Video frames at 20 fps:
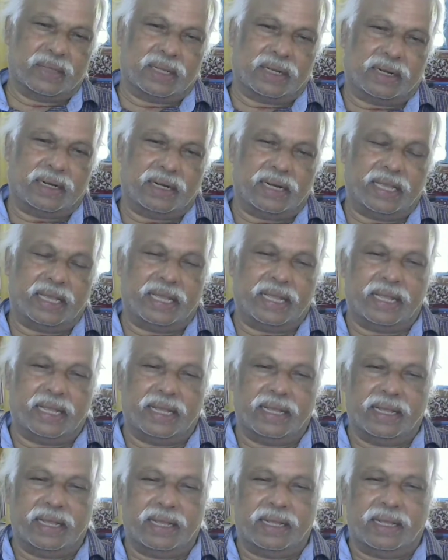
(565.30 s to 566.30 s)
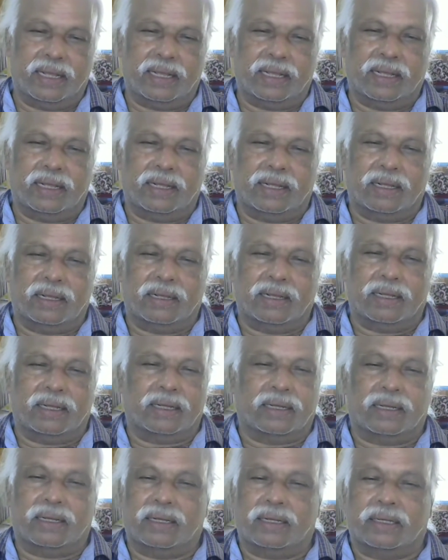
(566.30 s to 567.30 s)
Clay
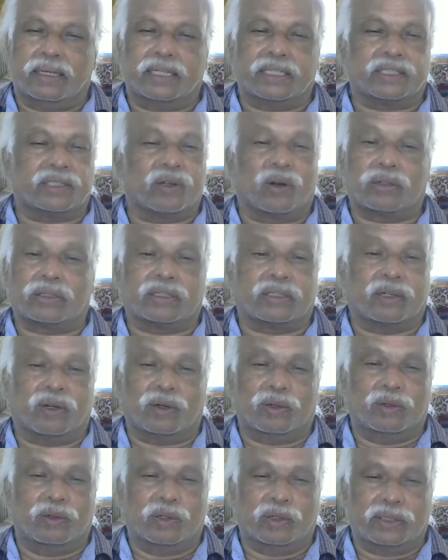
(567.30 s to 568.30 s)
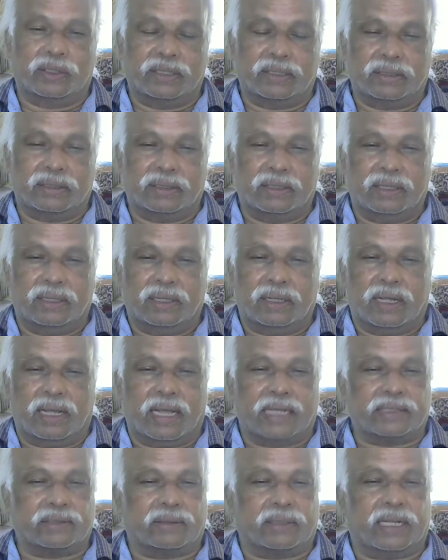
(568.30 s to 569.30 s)
is not at all good
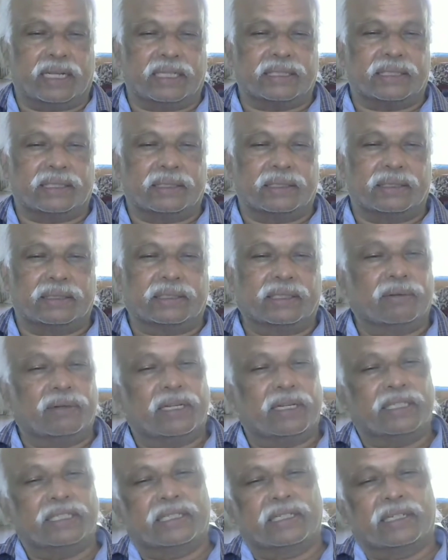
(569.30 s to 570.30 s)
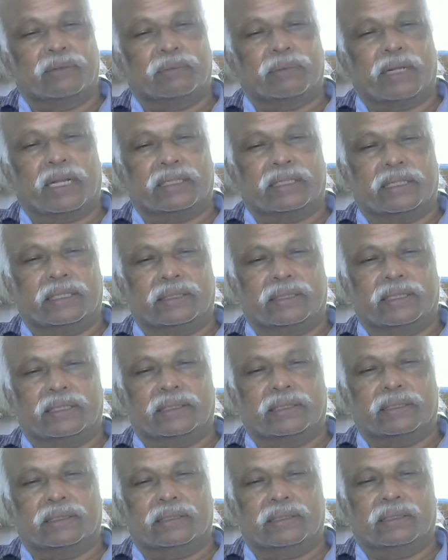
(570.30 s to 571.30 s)
as far as civil engineering
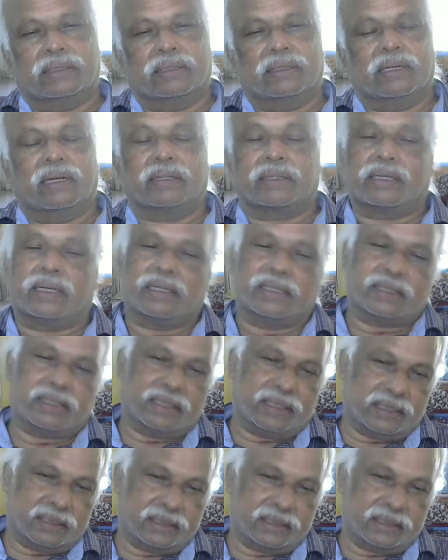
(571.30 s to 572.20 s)
practices are concerned.